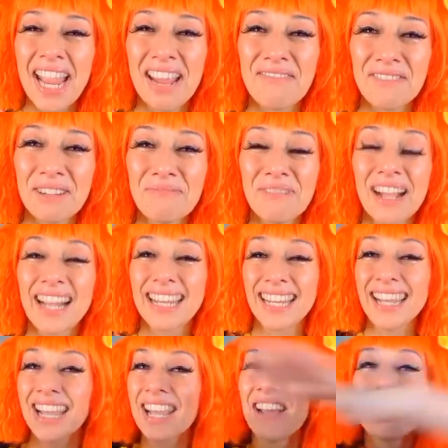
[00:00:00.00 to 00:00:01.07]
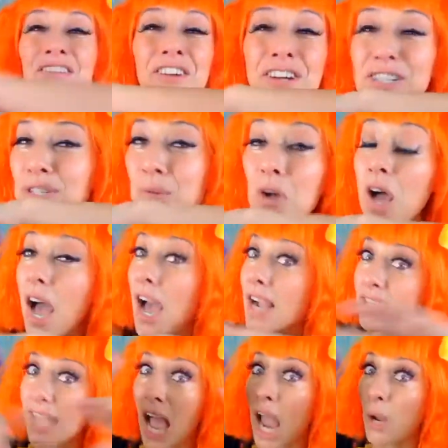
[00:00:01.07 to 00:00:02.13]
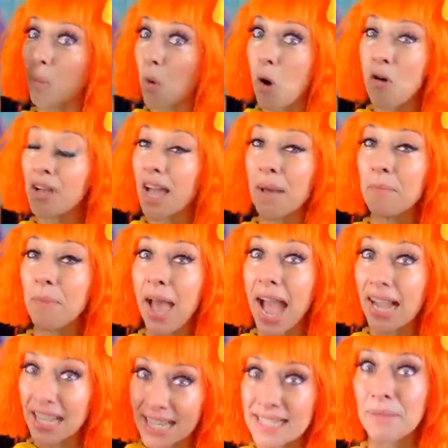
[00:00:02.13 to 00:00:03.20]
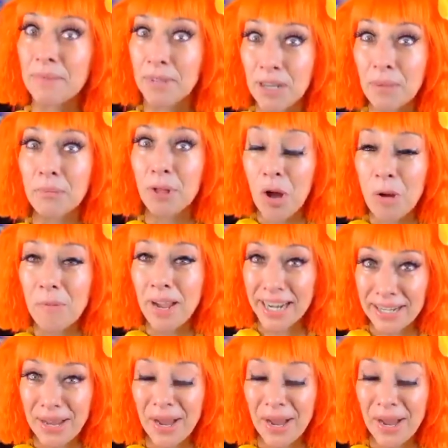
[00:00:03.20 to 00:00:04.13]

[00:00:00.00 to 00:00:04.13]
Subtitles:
Everybody, virtual hugs. I won't come back because I'm gonna blow my